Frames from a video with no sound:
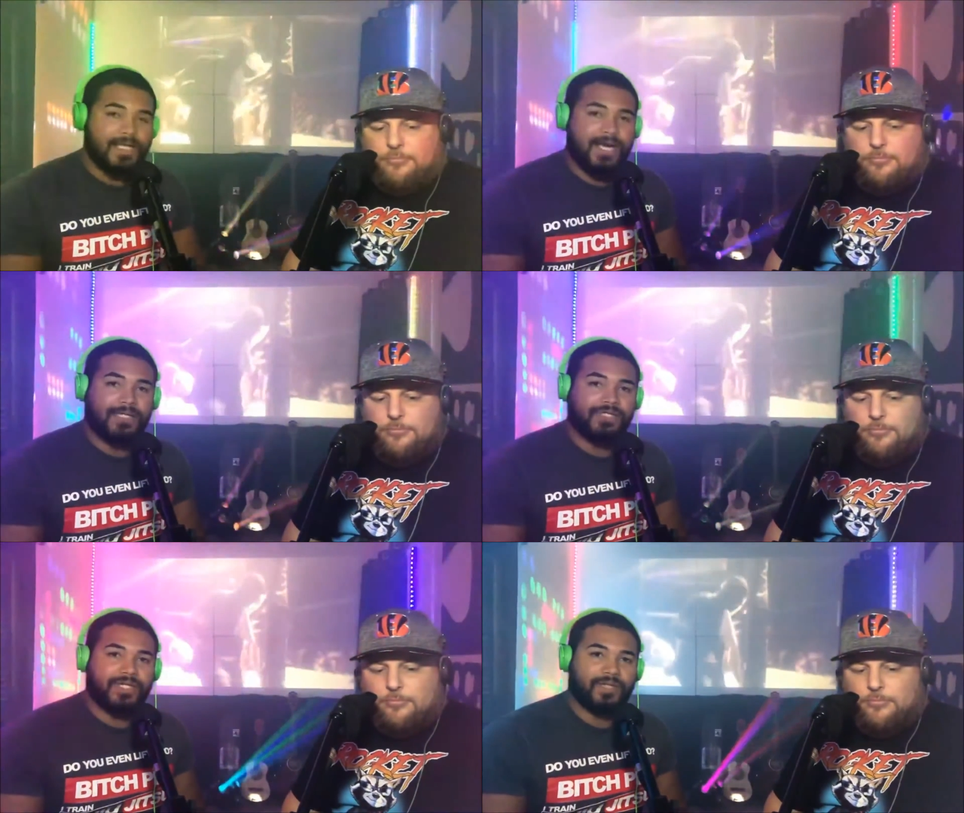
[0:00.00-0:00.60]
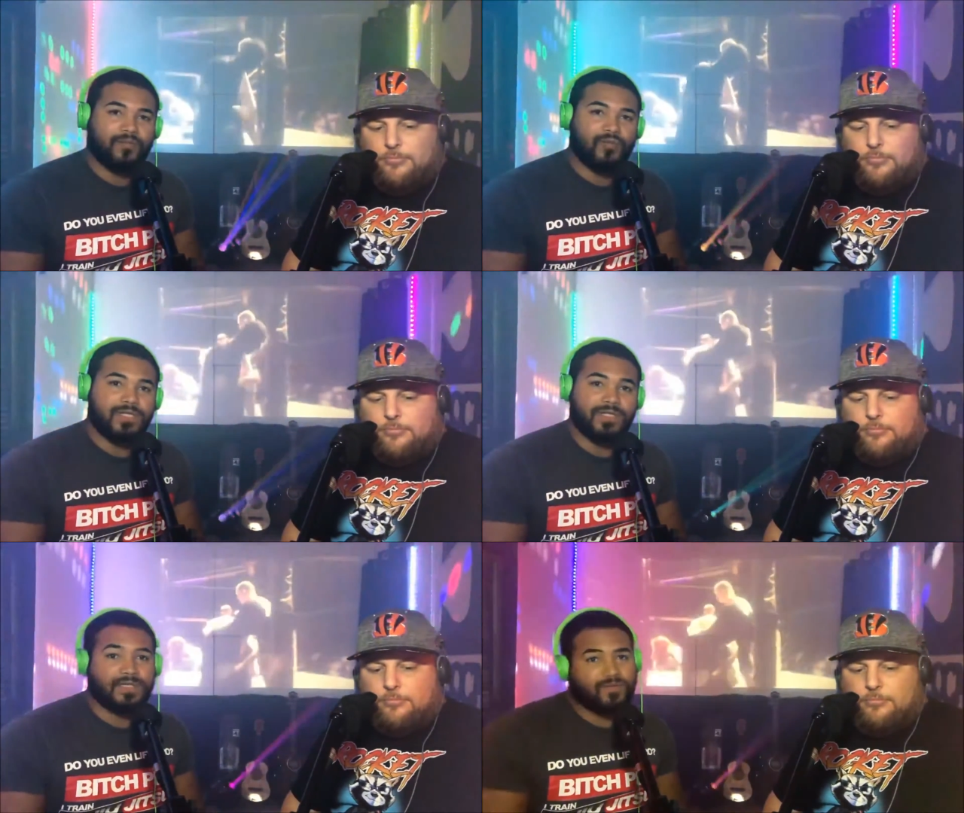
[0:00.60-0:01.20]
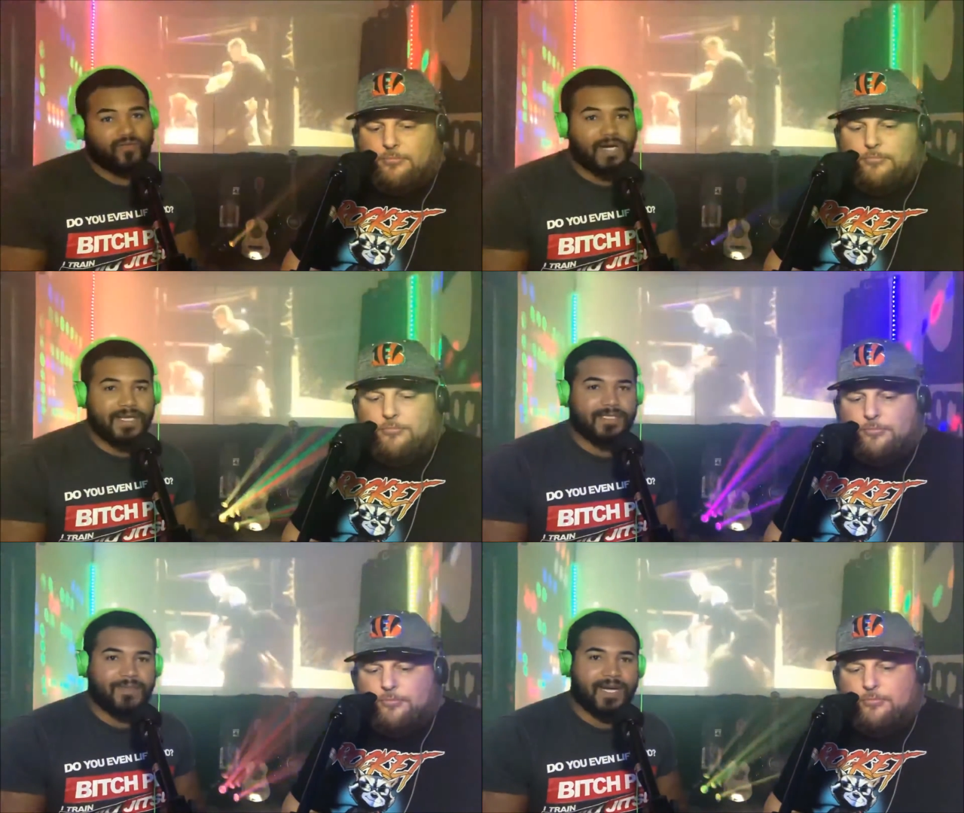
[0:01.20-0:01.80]
Speaker 1: that gym was right
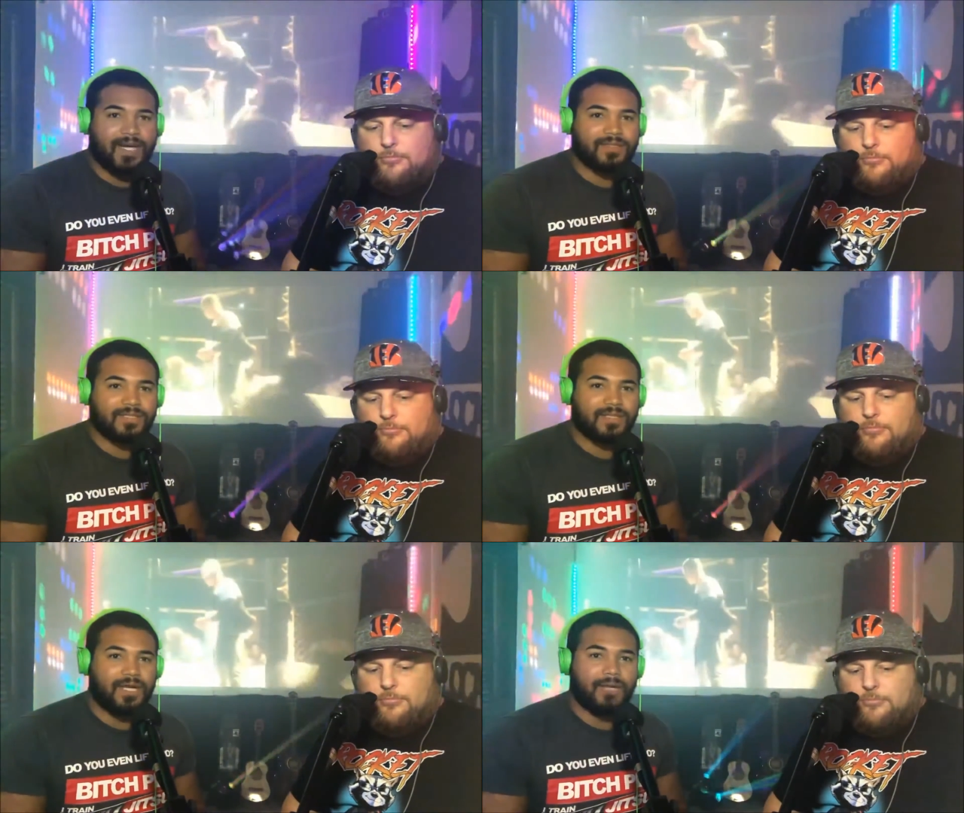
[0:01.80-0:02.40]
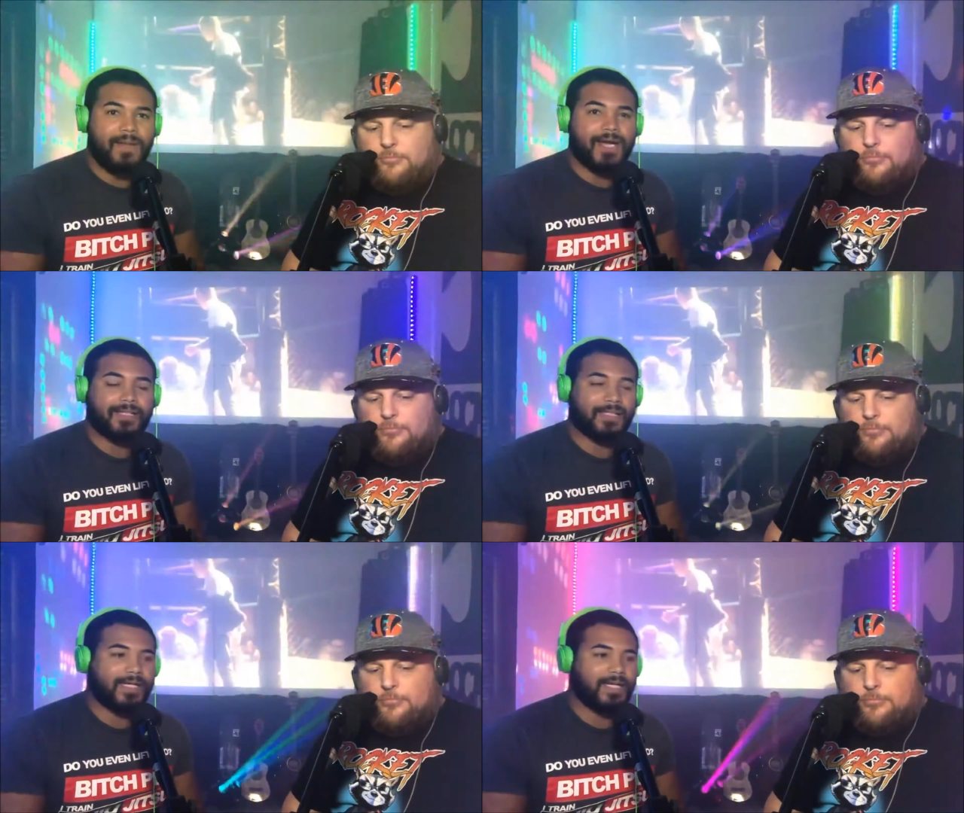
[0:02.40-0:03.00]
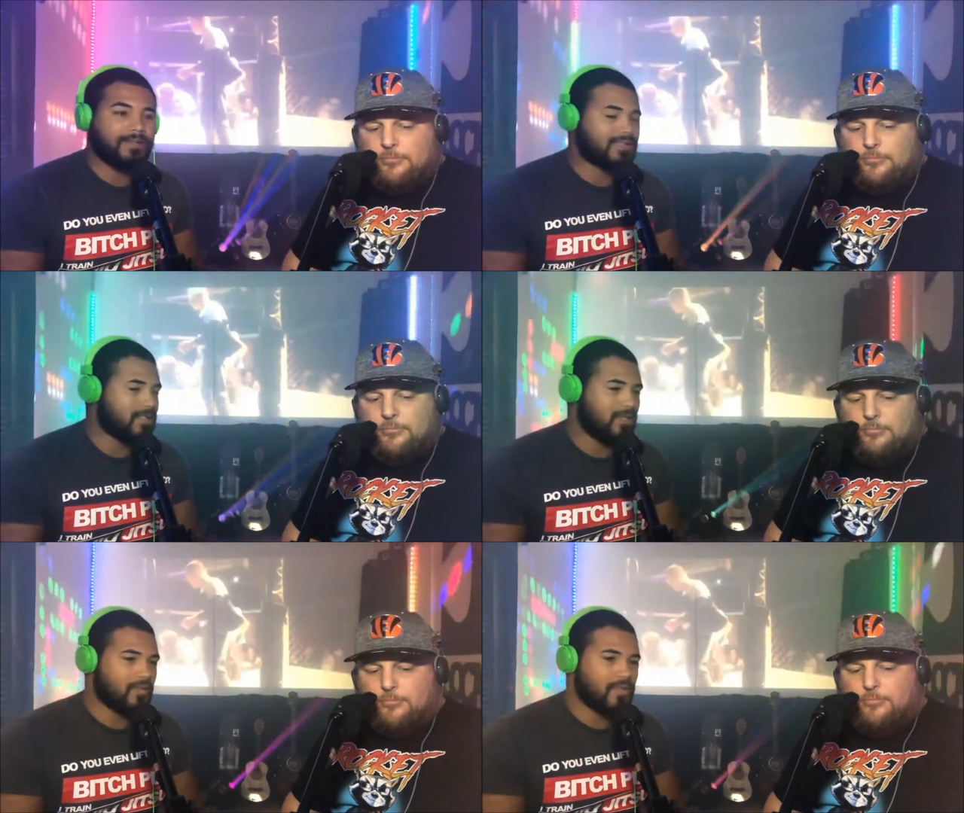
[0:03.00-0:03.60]
next to my house uh, back in the day,
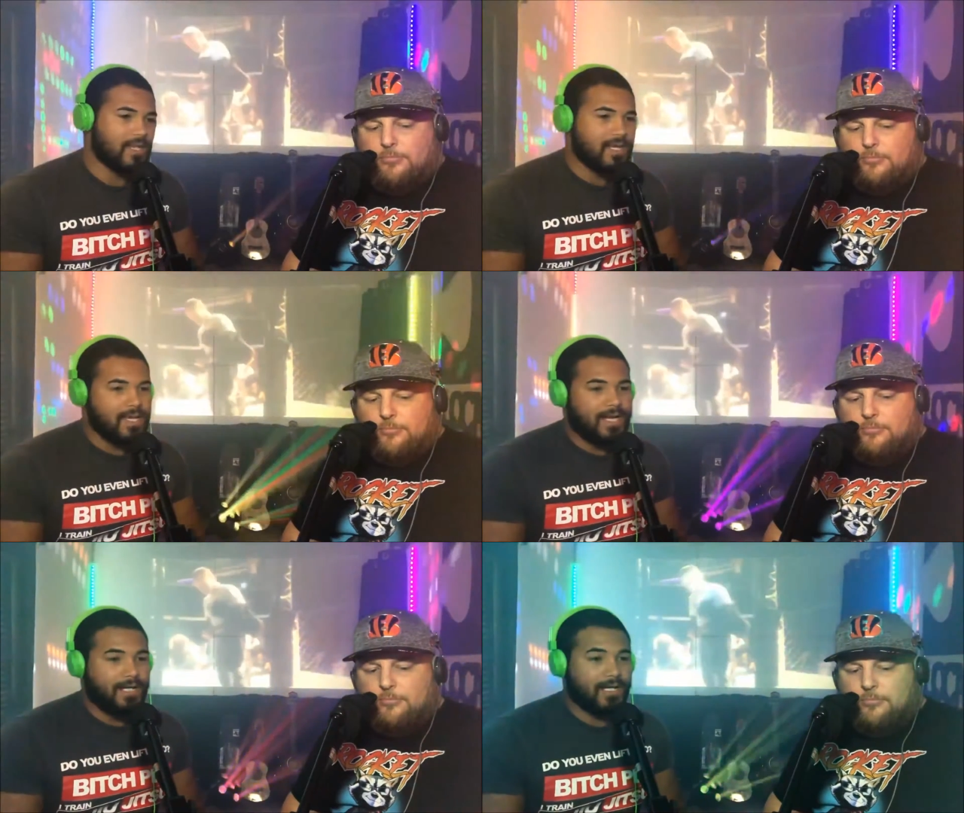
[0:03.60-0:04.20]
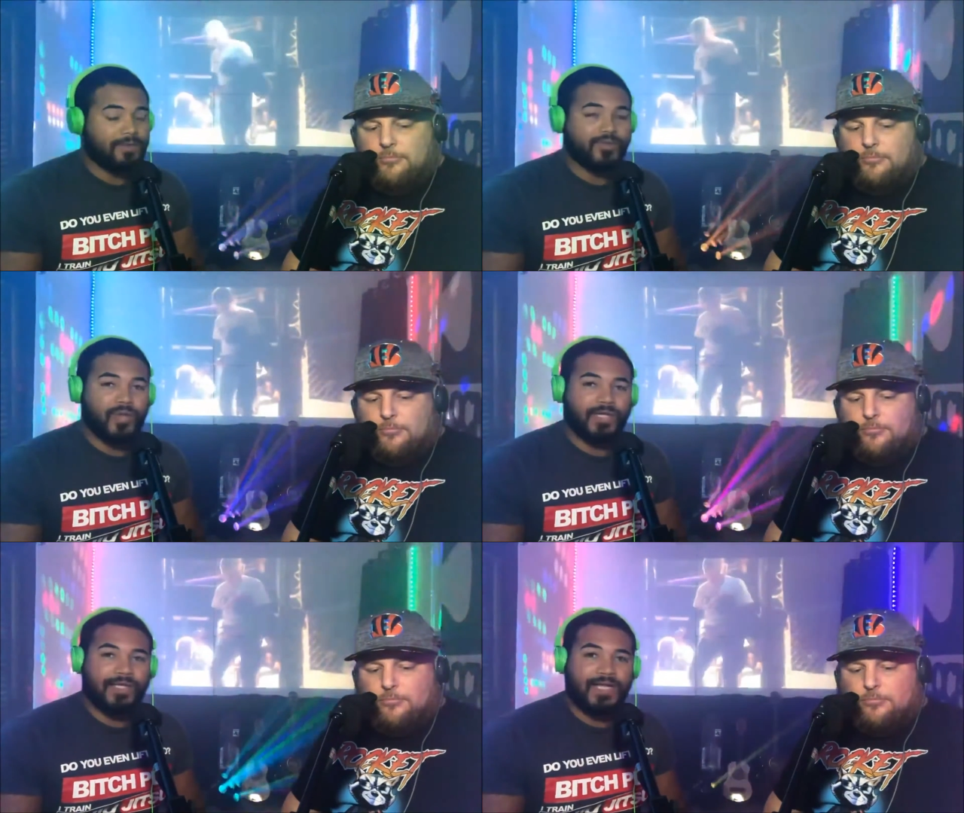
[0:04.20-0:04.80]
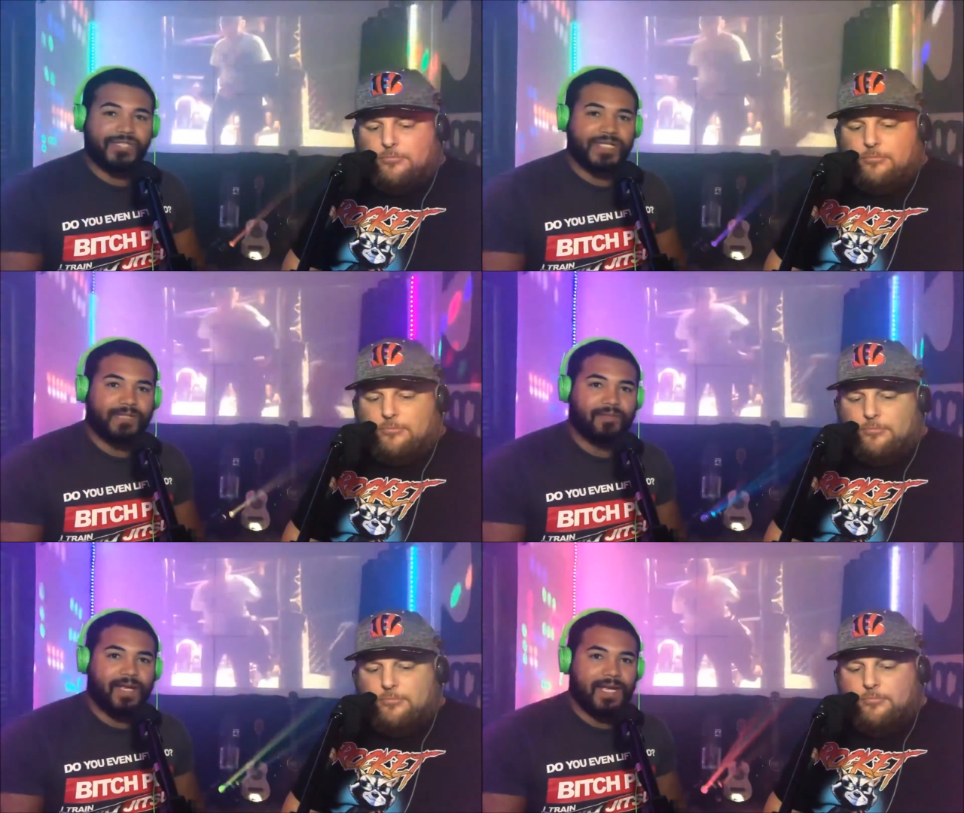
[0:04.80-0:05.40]
so ended up joining that
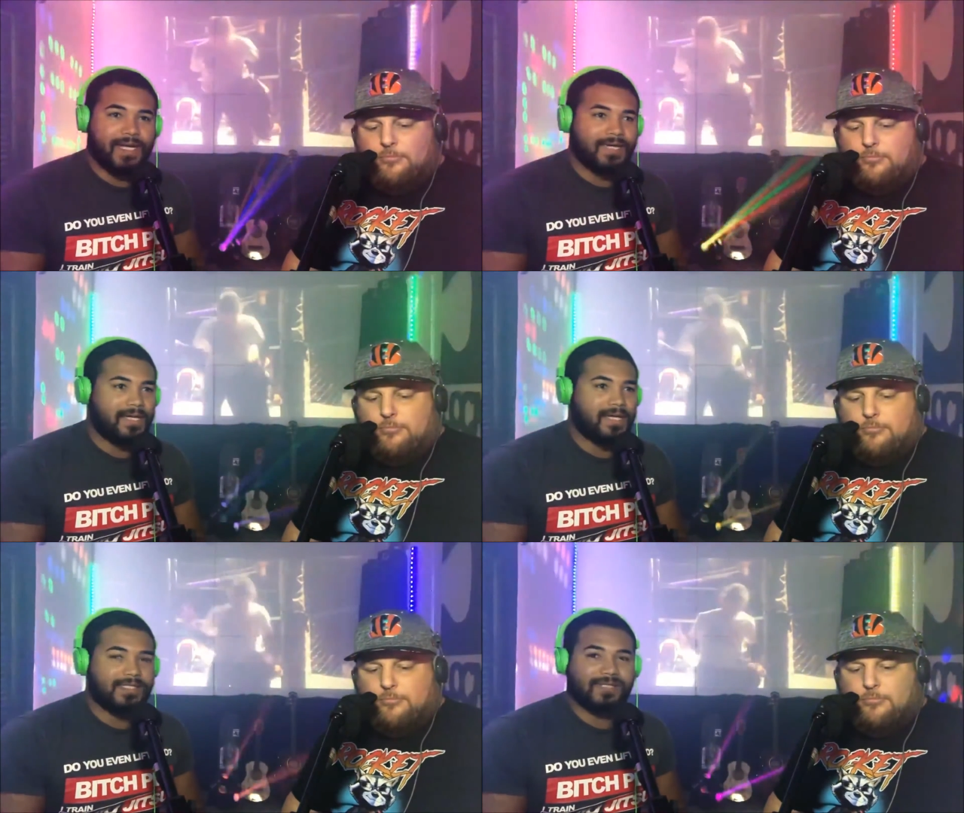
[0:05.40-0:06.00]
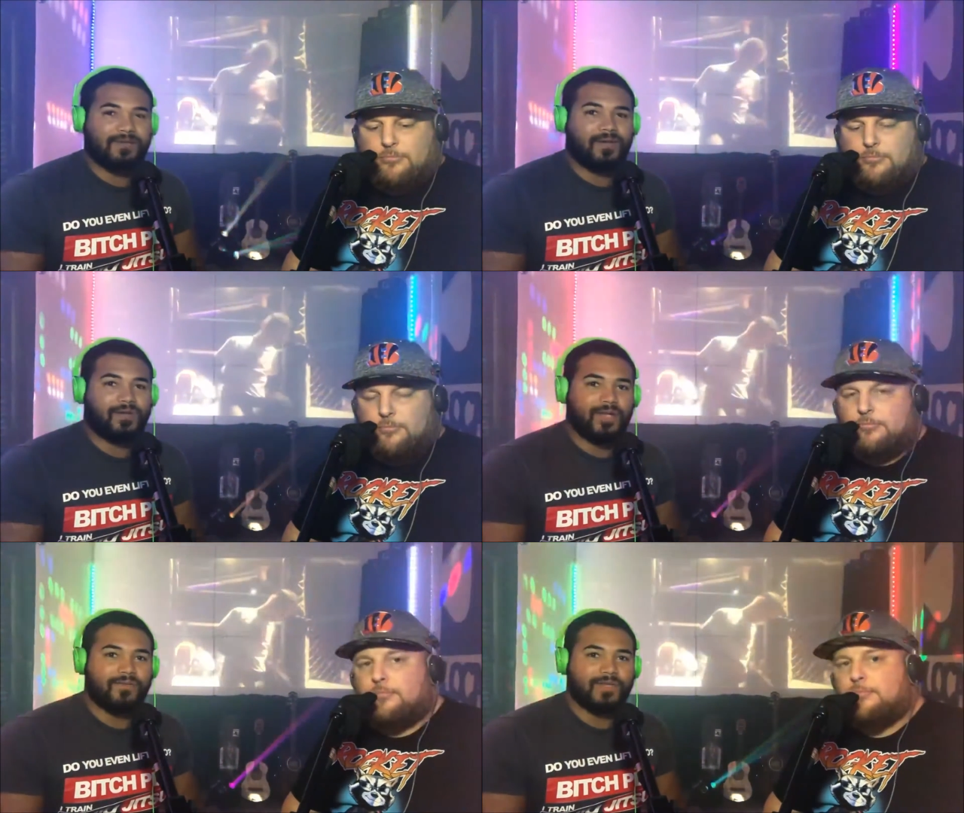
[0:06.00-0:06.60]
gym, and I just fell in love